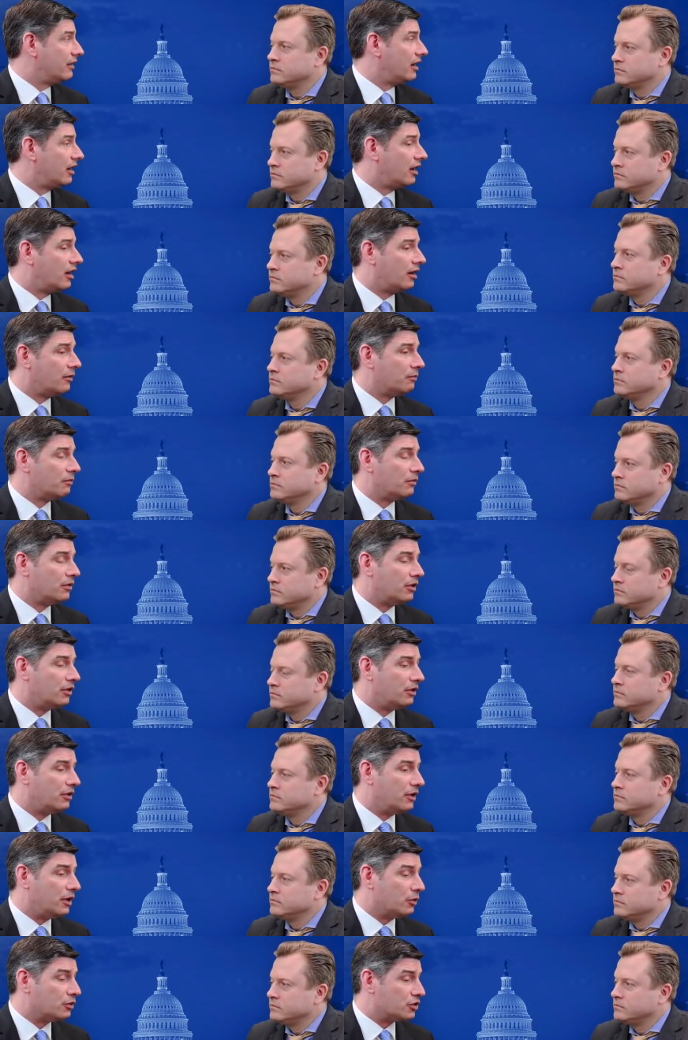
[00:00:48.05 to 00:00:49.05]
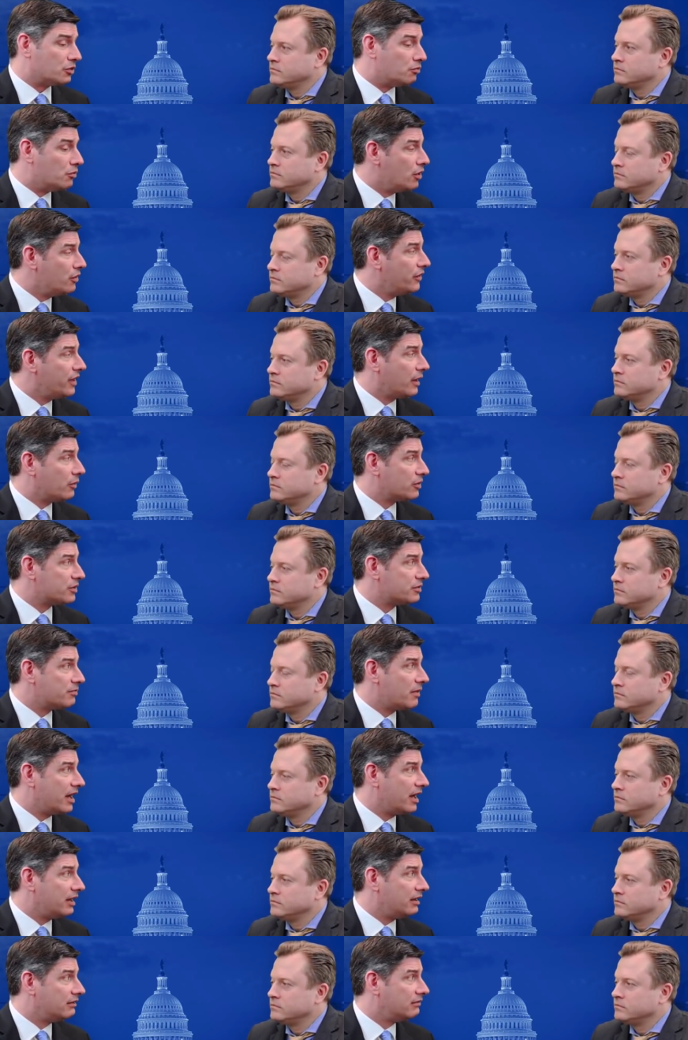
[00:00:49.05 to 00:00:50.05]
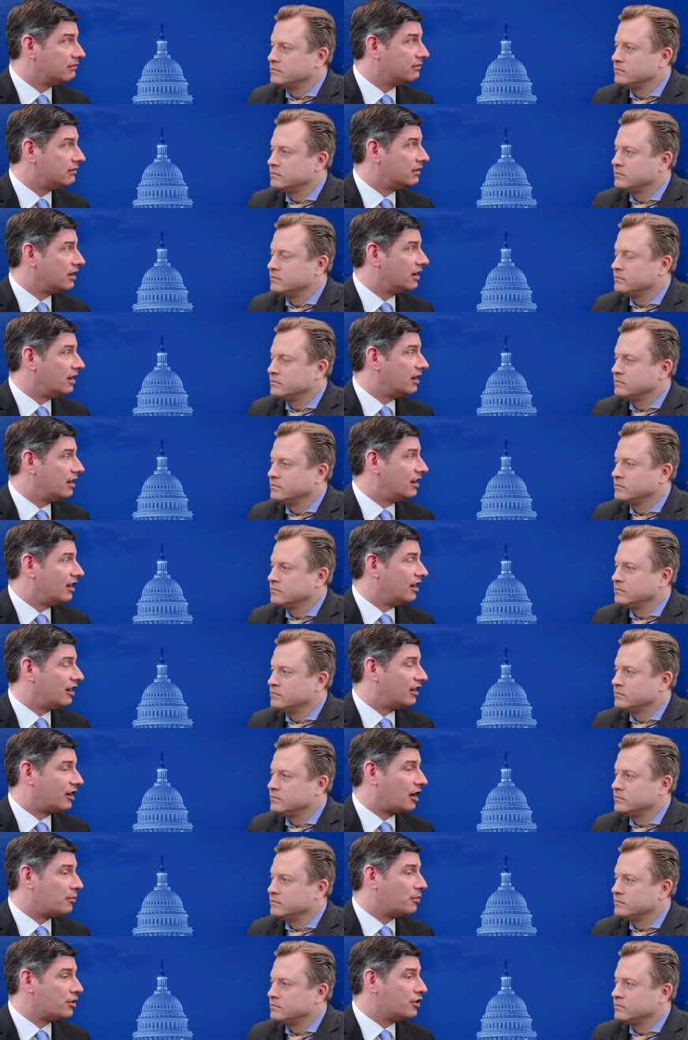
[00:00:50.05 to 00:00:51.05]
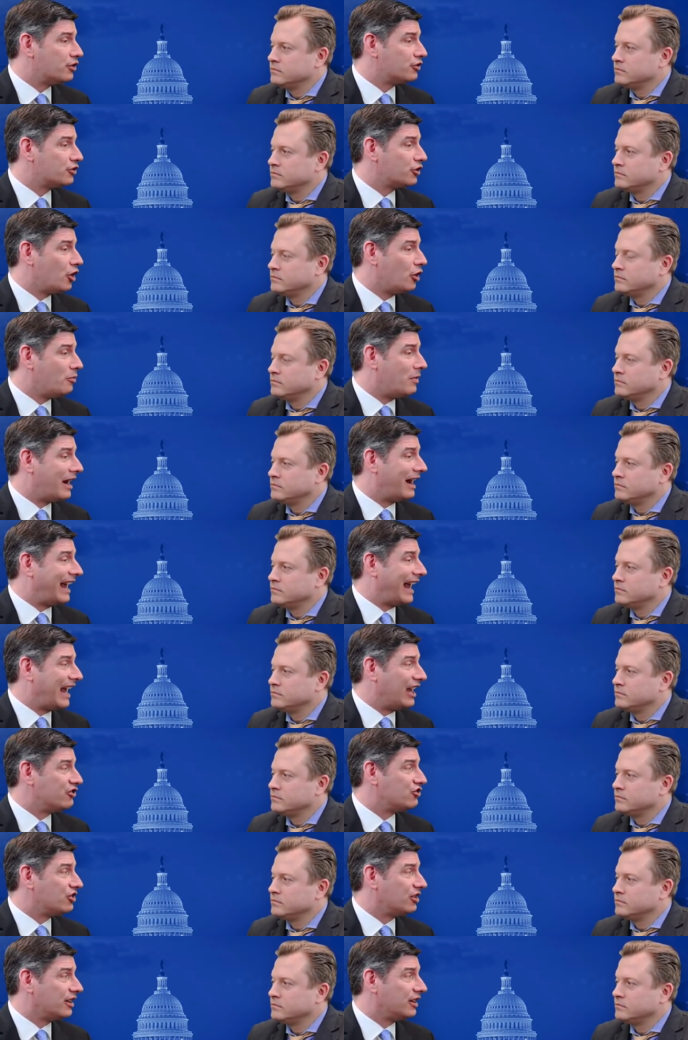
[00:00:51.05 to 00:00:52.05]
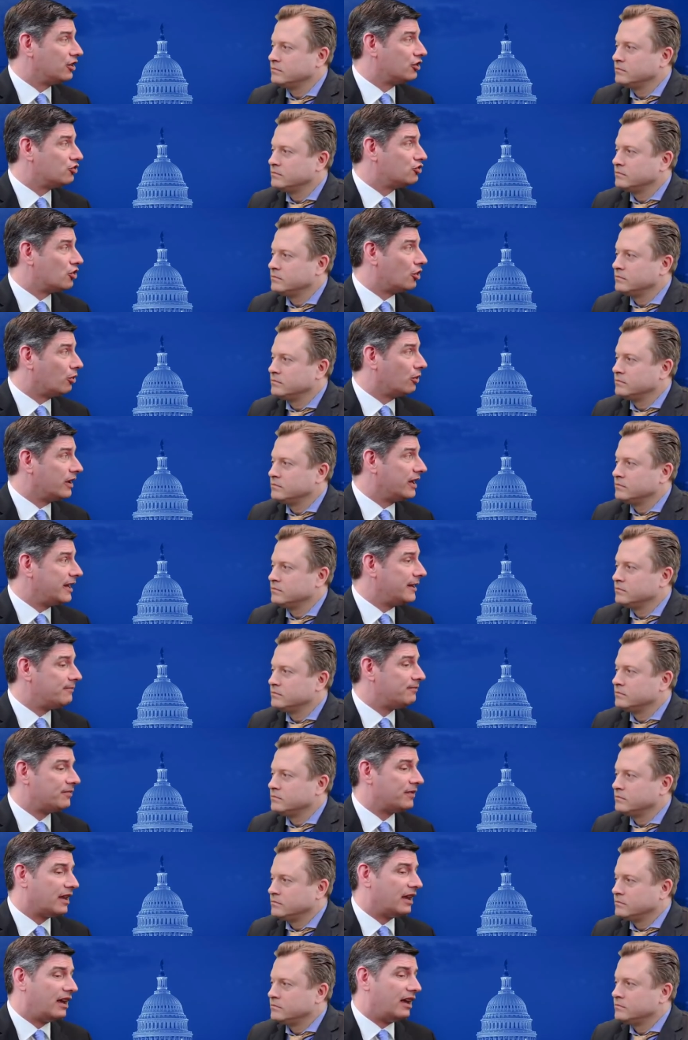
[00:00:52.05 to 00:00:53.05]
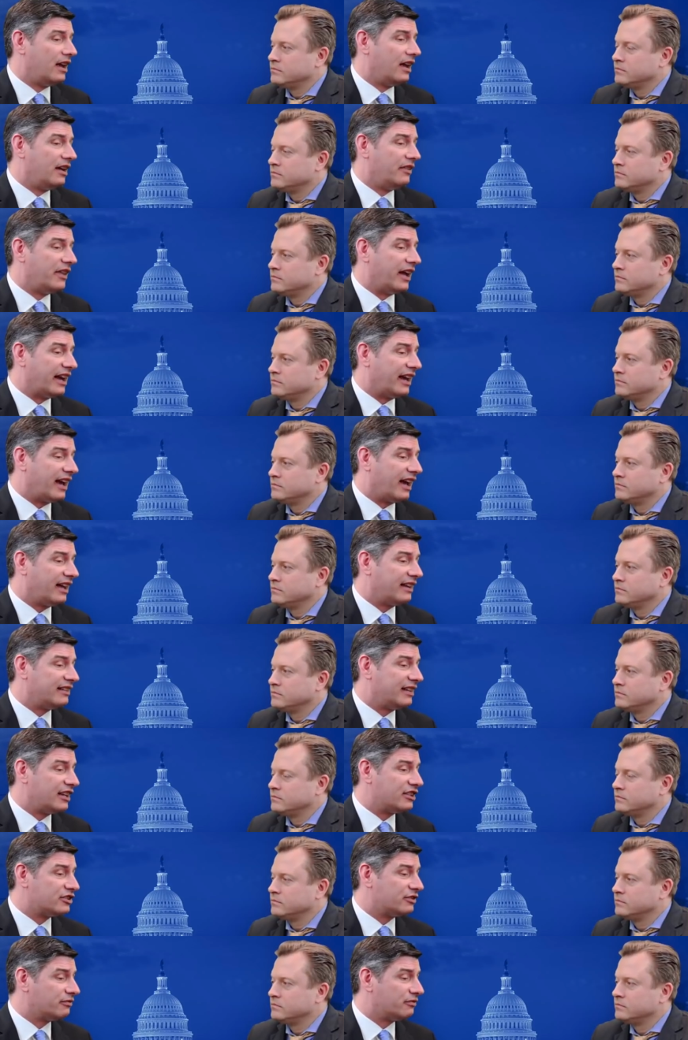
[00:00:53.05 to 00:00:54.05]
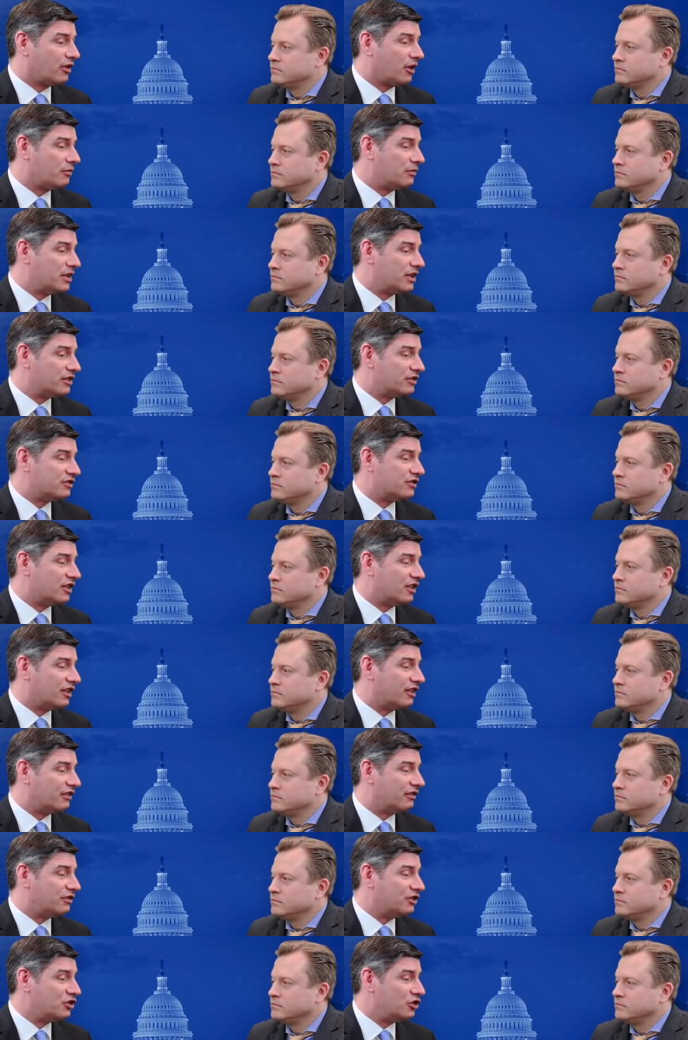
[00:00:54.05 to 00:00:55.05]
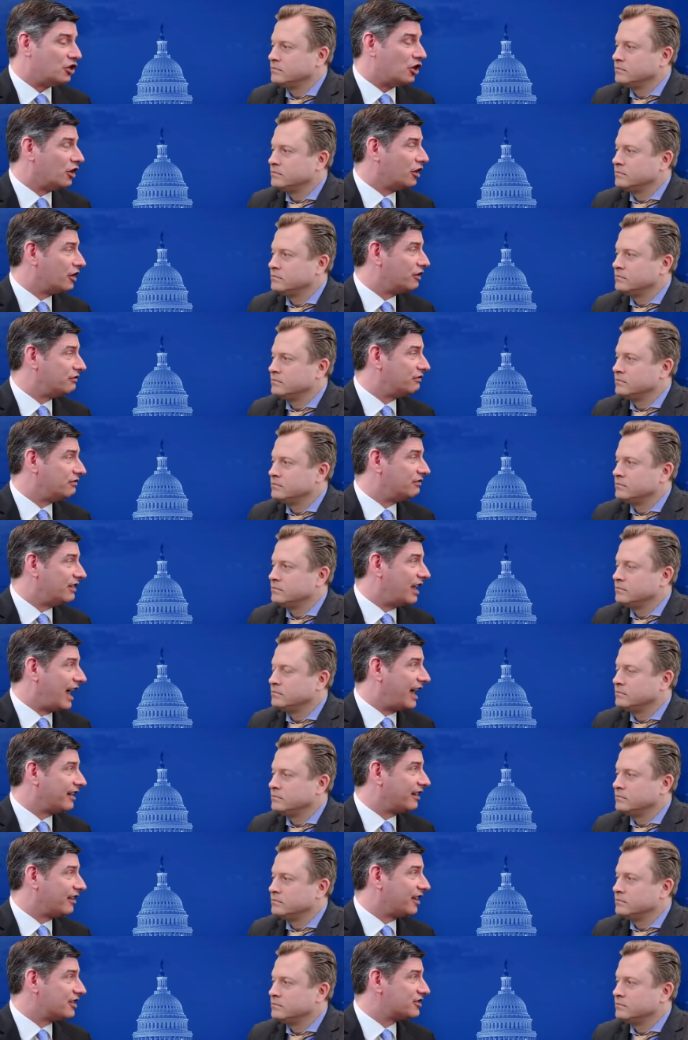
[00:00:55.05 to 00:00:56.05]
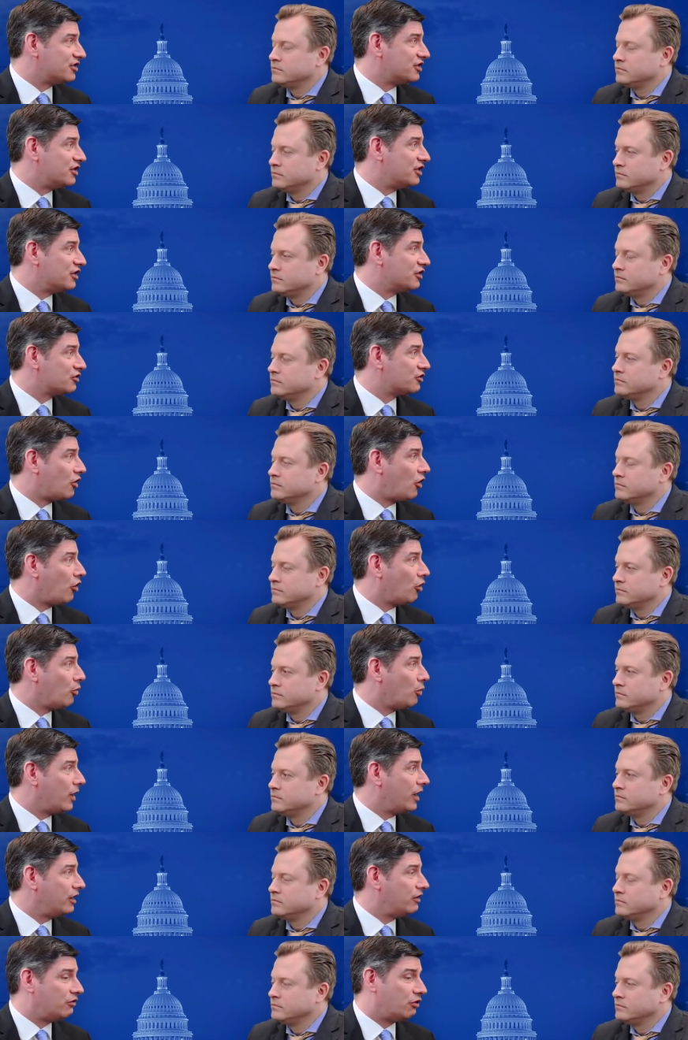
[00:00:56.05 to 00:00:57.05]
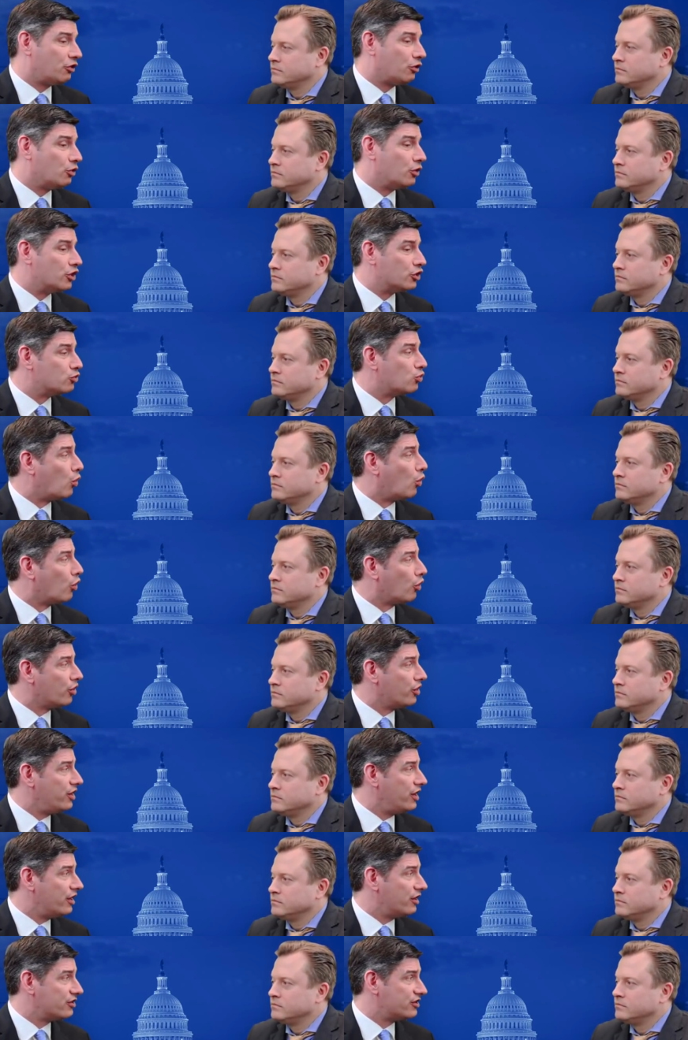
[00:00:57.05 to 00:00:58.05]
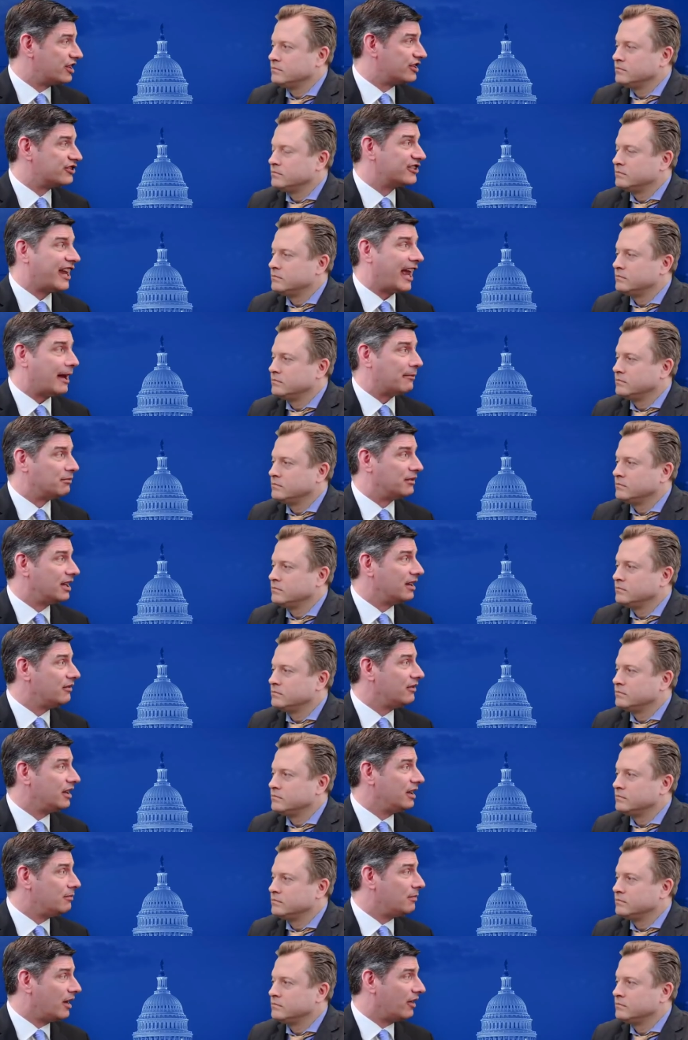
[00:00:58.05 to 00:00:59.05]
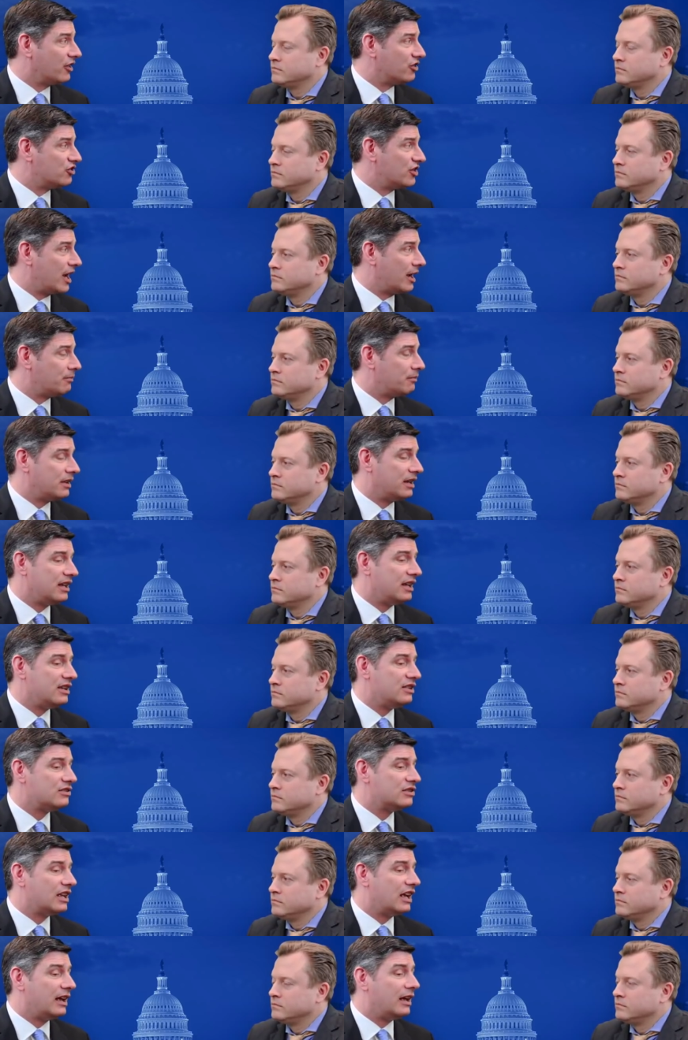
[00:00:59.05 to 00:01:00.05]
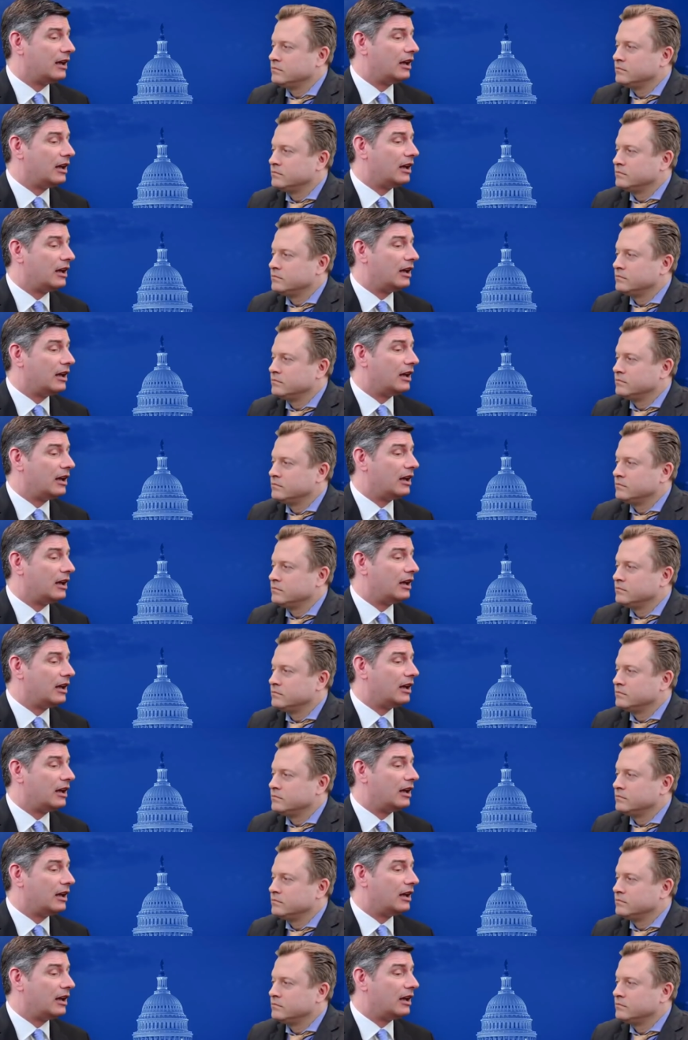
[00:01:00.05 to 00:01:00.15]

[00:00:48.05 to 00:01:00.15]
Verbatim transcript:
Speaker 1: Um, there was a movie that was made a couple years ago by Angelina Jolie that kind of takes him from his uh, young adolescent years all the way through his war years, his captivity by the Japanese,